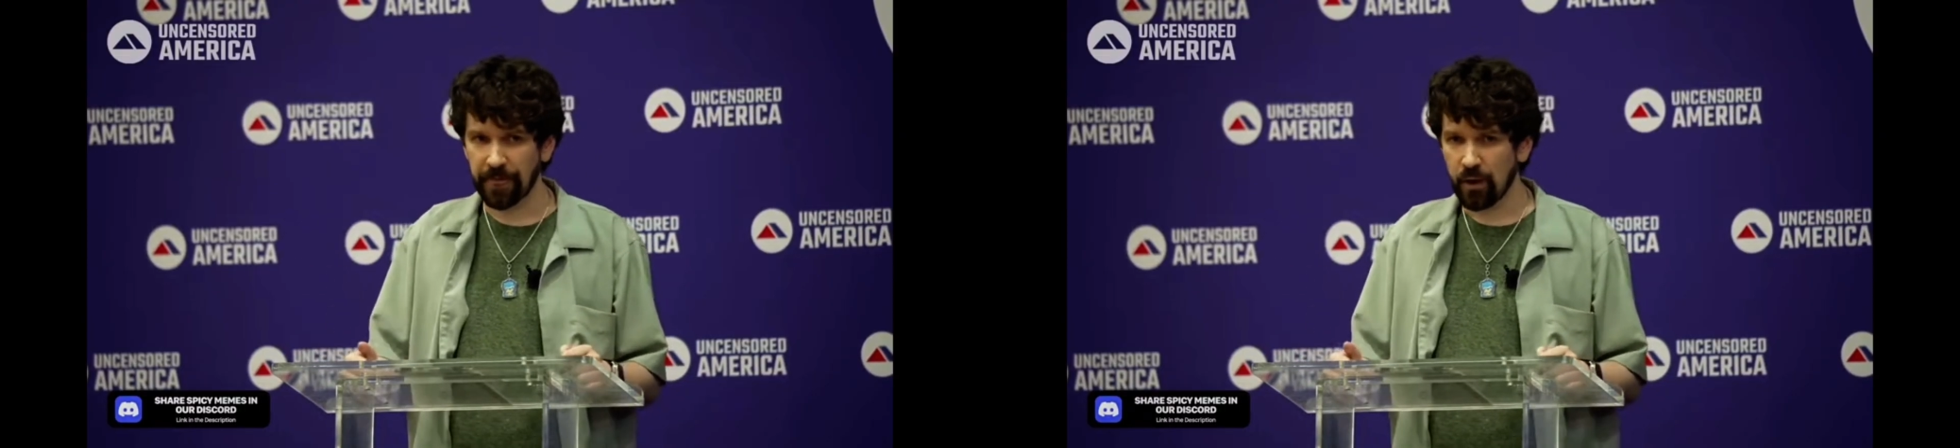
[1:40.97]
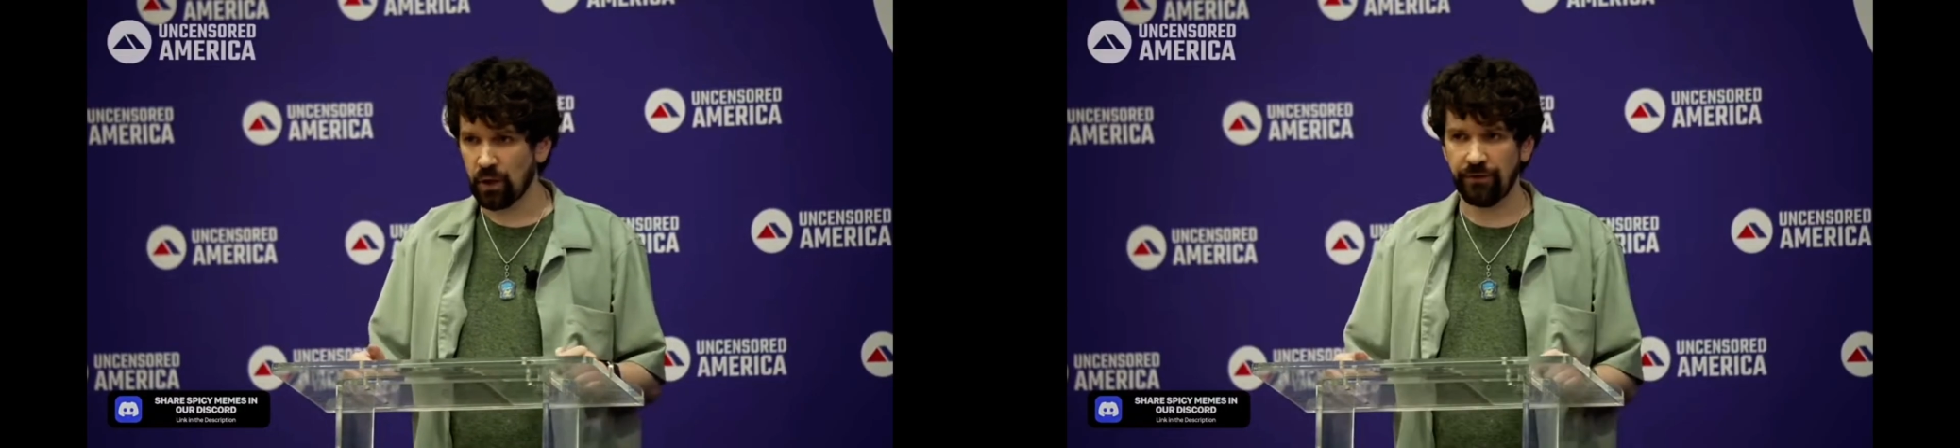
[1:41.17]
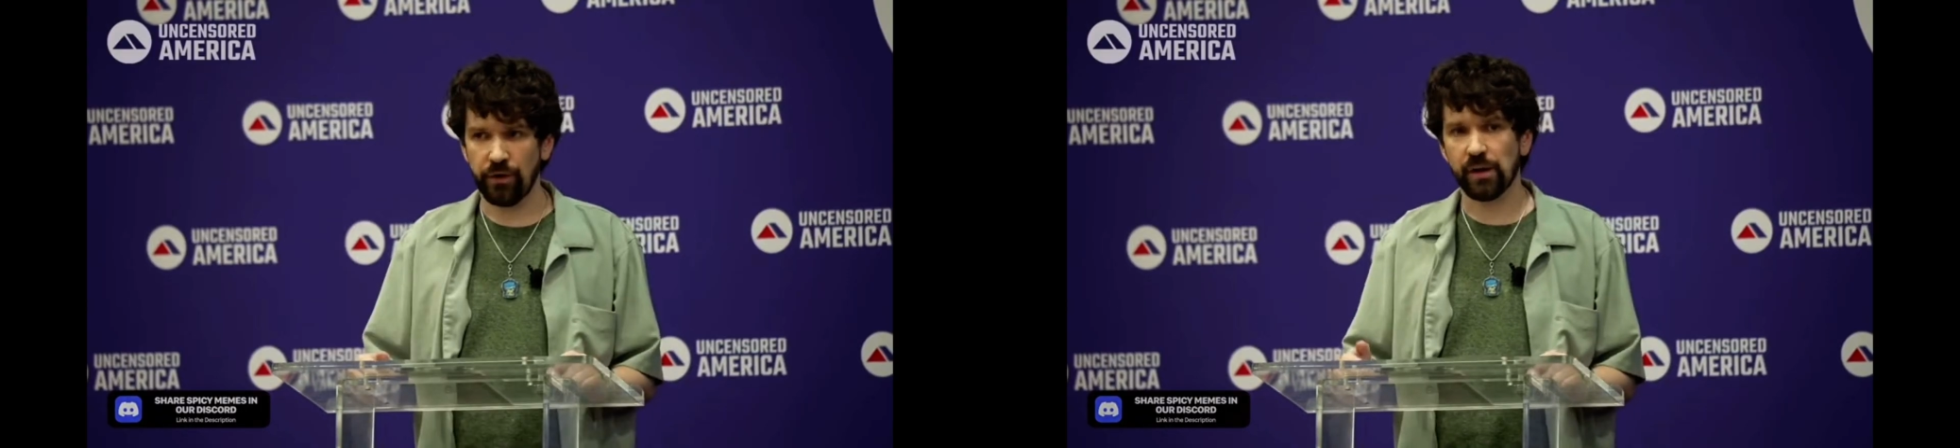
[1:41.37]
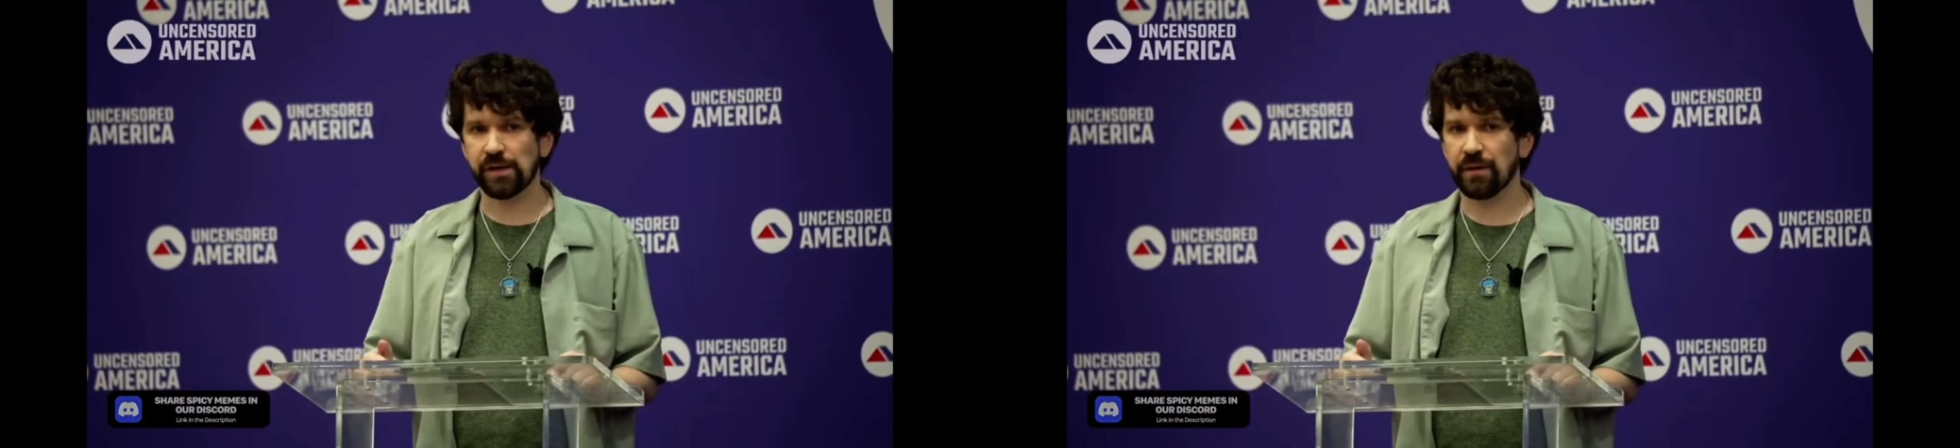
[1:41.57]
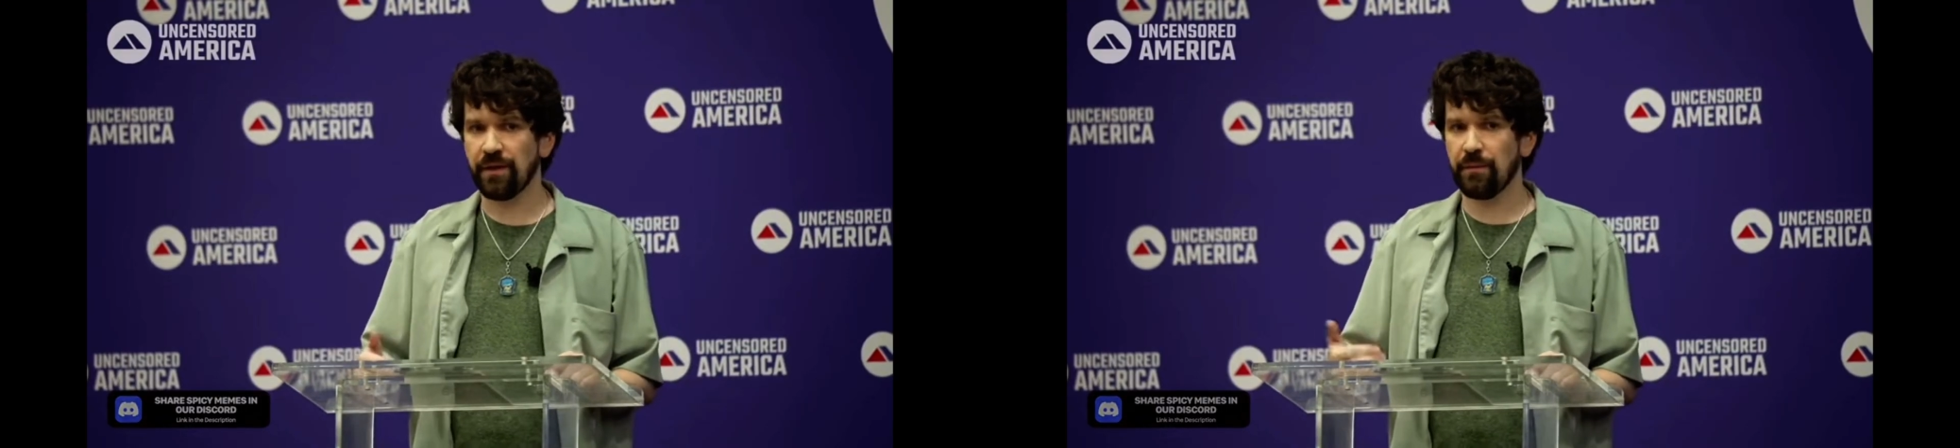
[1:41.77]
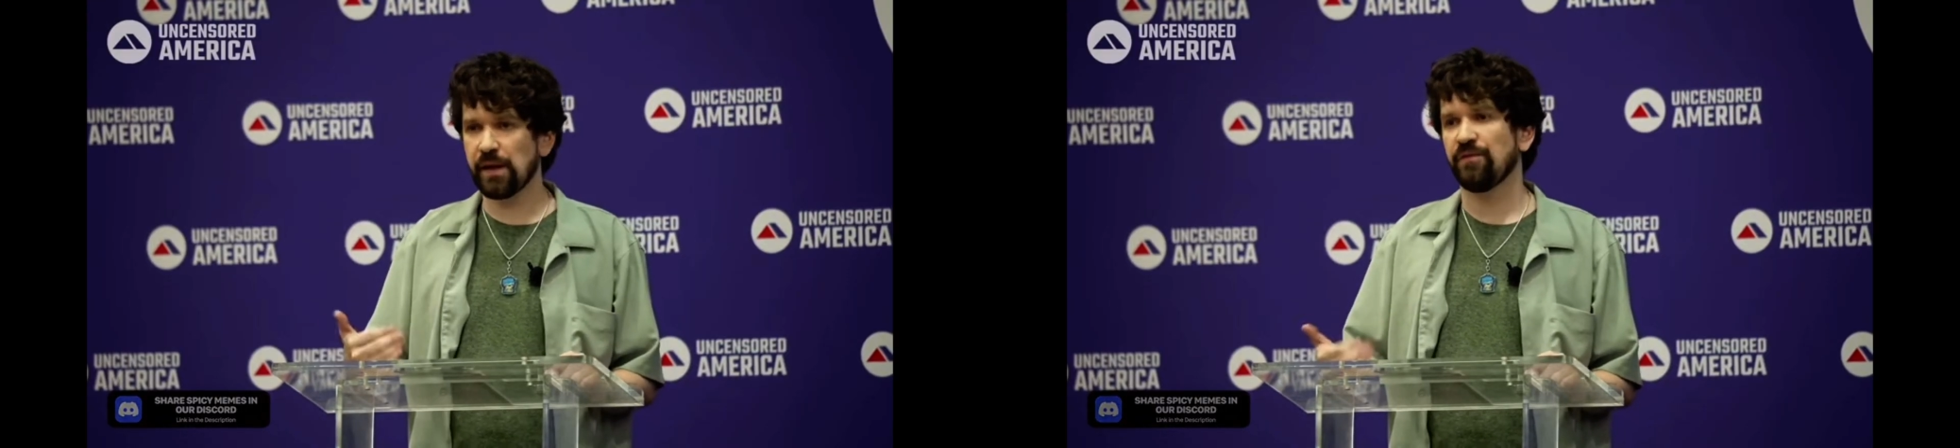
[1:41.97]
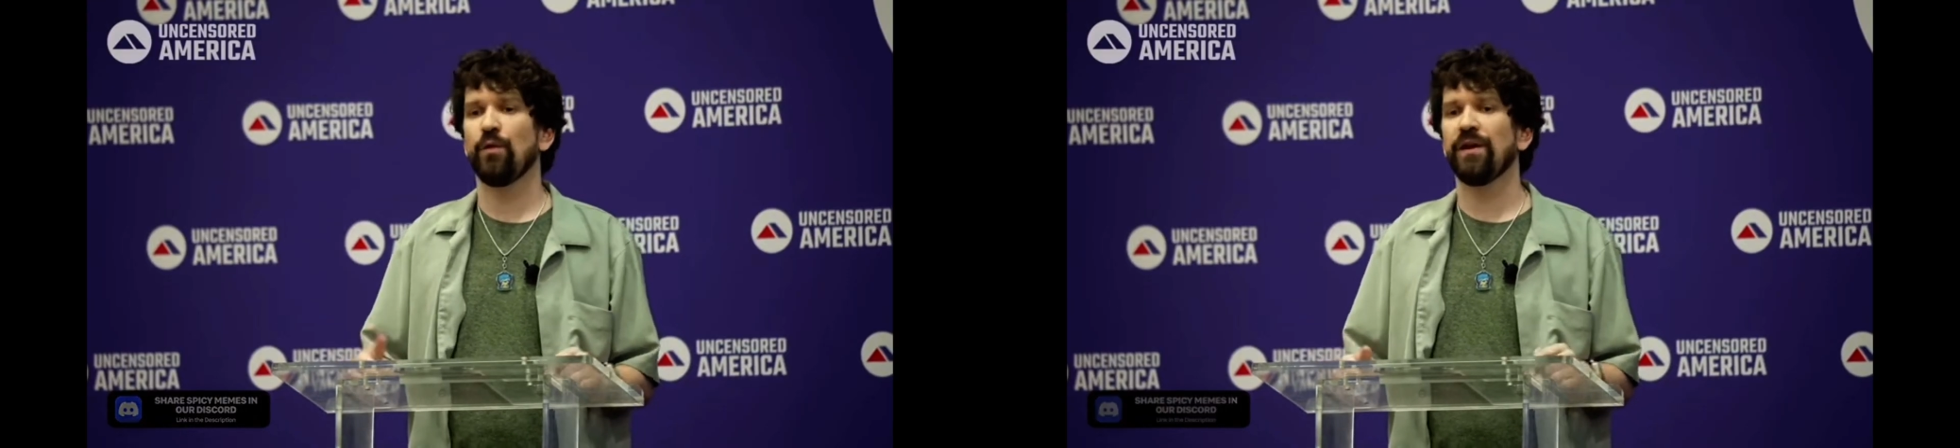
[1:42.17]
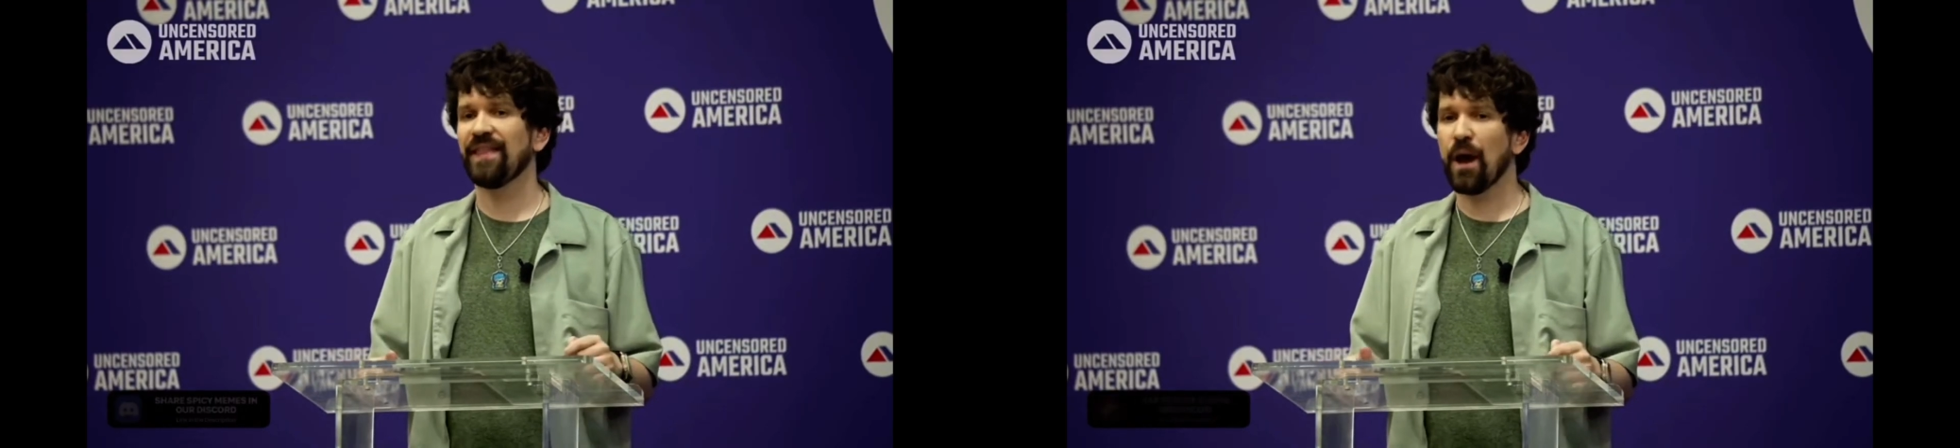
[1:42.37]
Well, if you go to somebody that makes
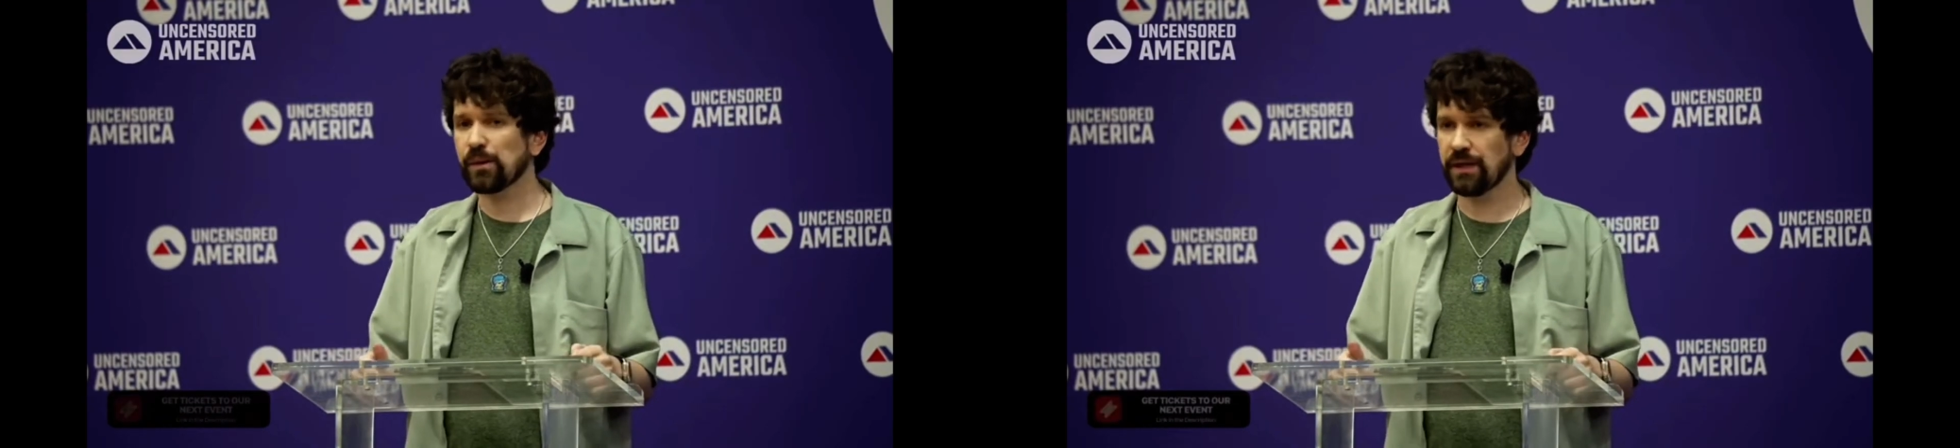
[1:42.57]
$40,000